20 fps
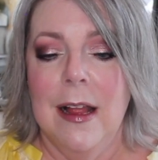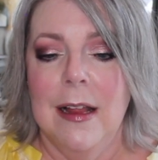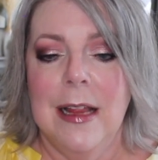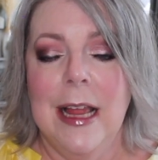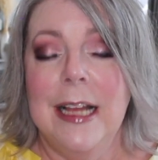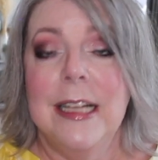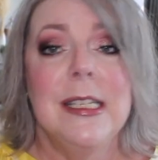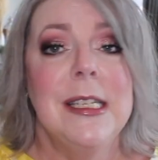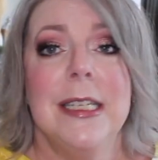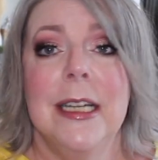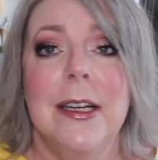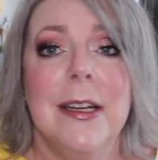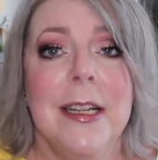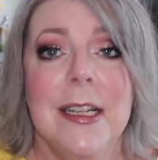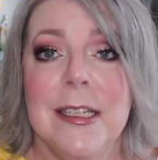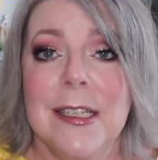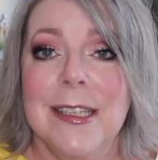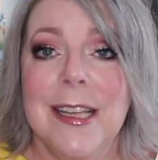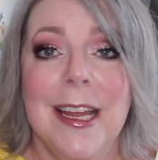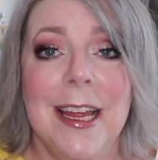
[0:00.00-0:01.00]
like
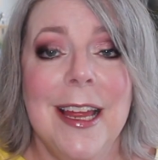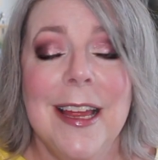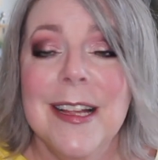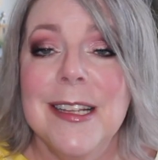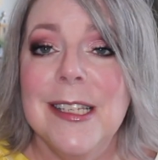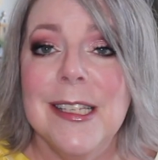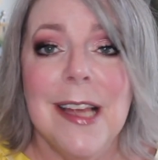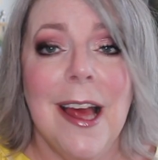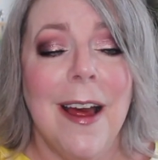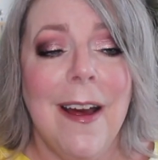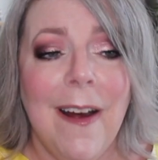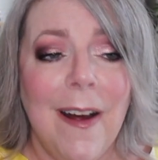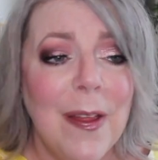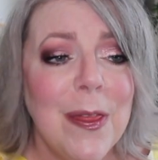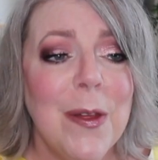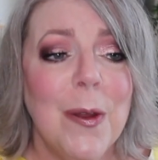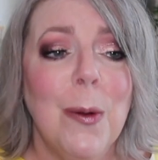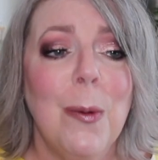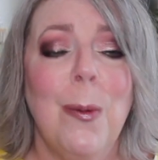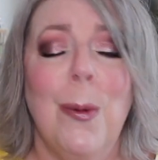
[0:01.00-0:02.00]
seriously, it's
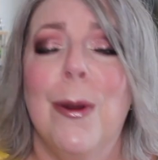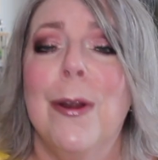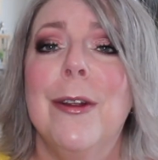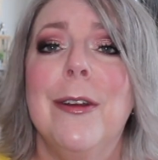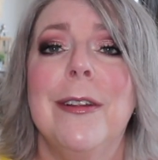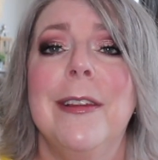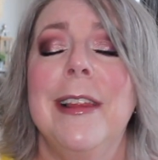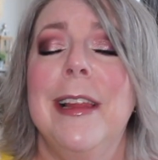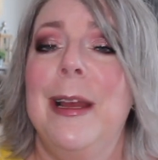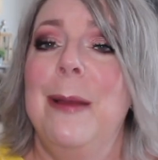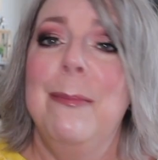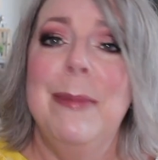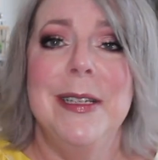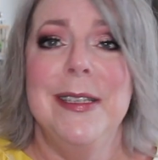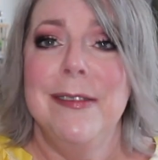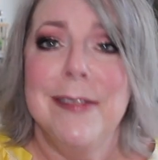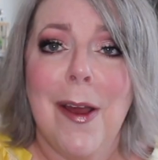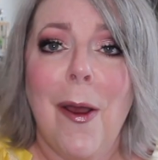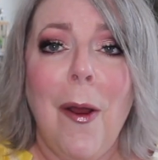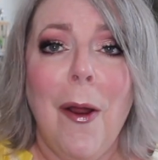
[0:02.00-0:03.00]
otherworldly
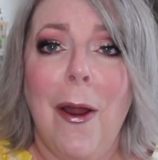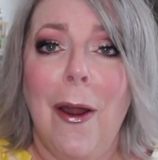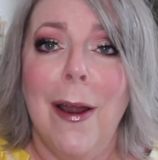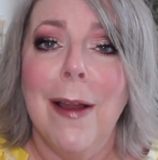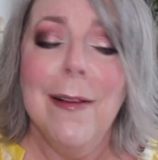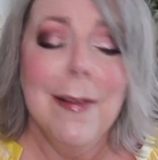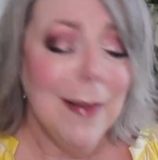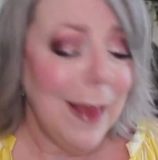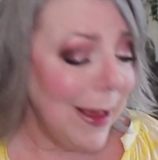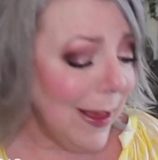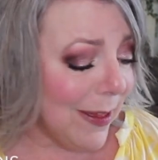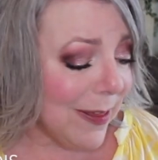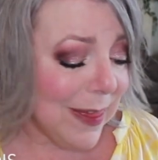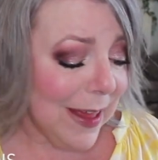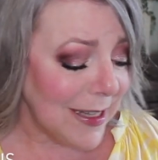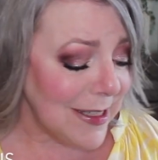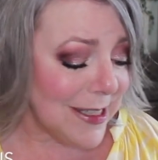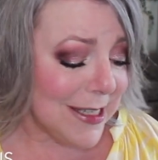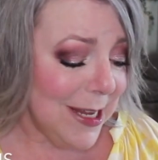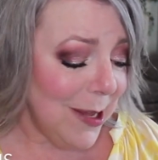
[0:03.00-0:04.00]
bizarre. Like
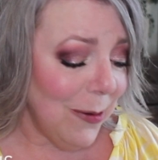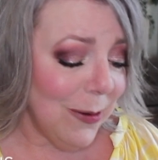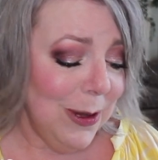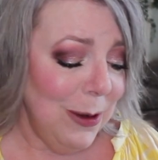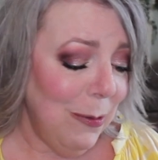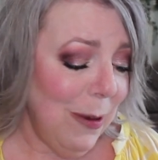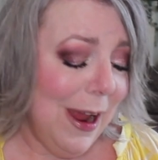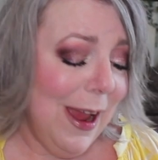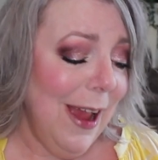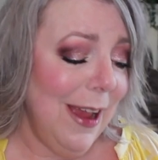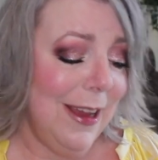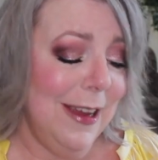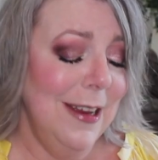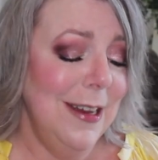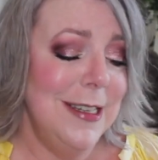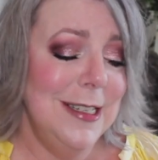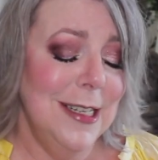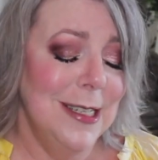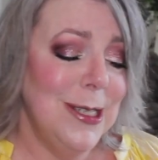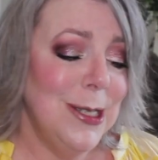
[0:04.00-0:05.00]
that's the only way I
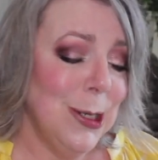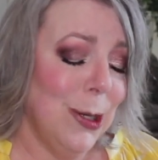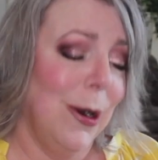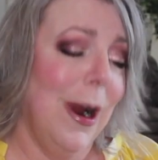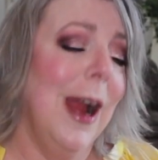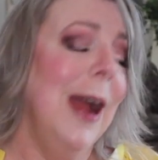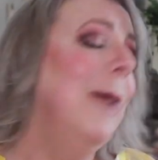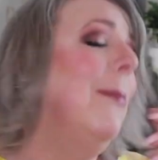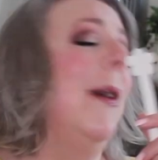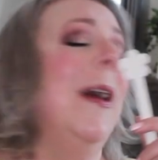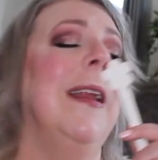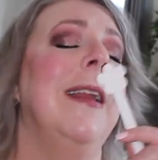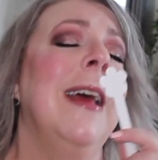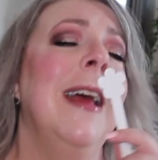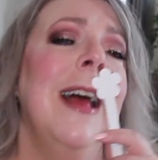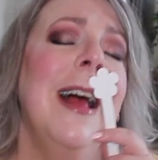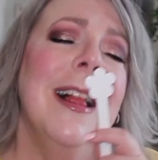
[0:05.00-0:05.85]
could describe it.